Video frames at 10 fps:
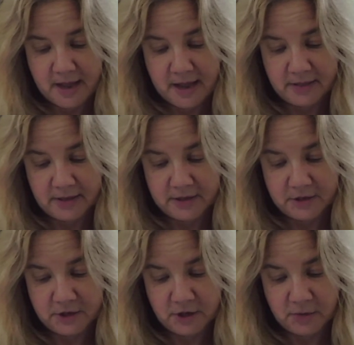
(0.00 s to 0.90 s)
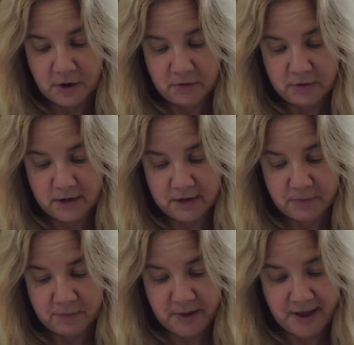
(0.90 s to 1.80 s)
This duo does
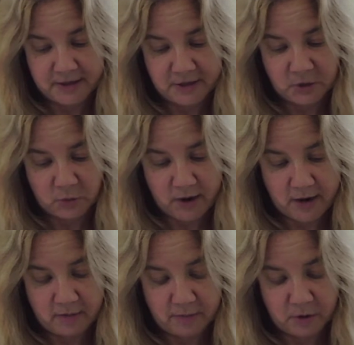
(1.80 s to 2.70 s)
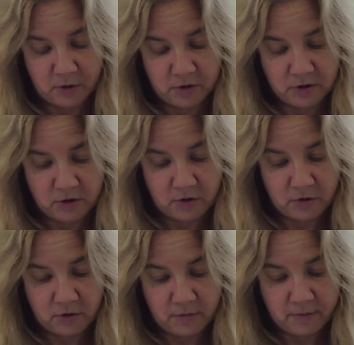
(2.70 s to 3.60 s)
best when
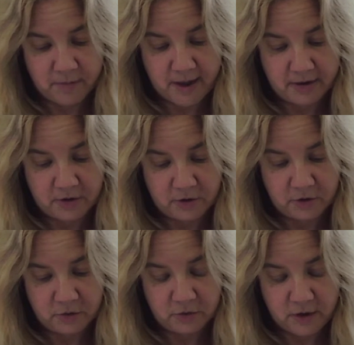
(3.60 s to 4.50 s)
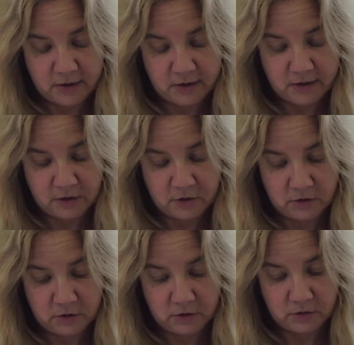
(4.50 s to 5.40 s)
personal matters do not
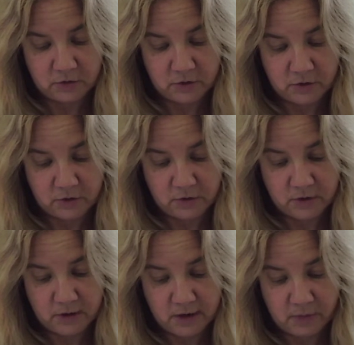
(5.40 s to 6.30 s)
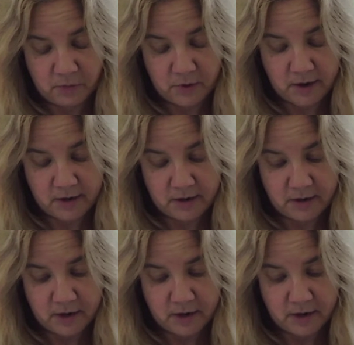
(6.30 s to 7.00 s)
intrude and when